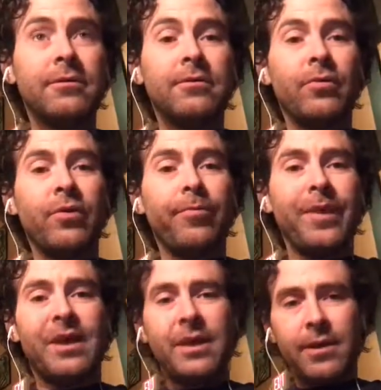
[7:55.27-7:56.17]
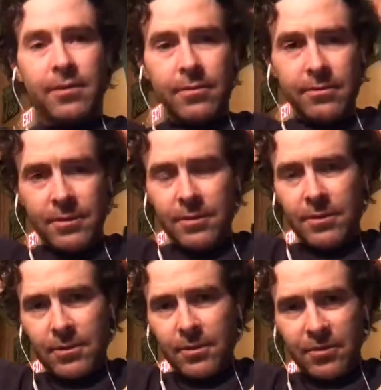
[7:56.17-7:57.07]
with being.
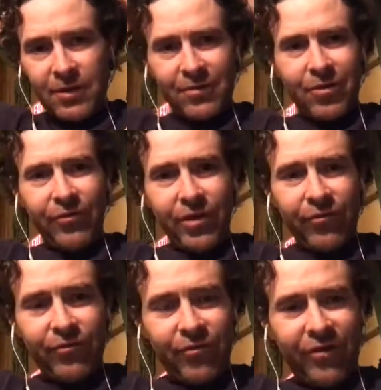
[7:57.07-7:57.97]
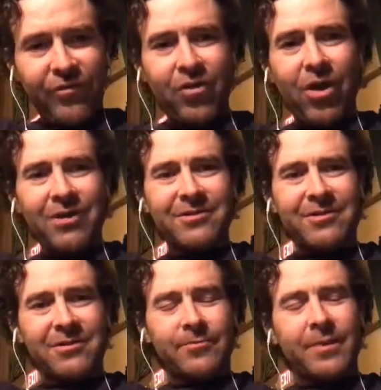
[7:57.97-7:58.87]
Those are all very rough
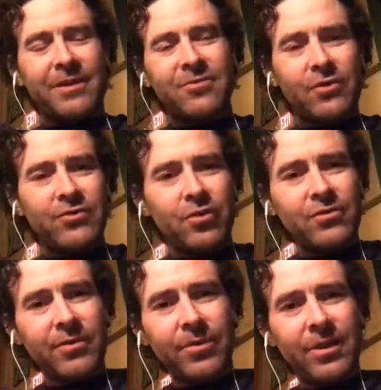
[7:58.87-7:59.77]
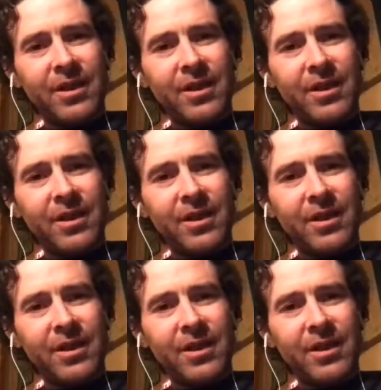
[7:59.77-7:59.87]
glosses, but that's also something that he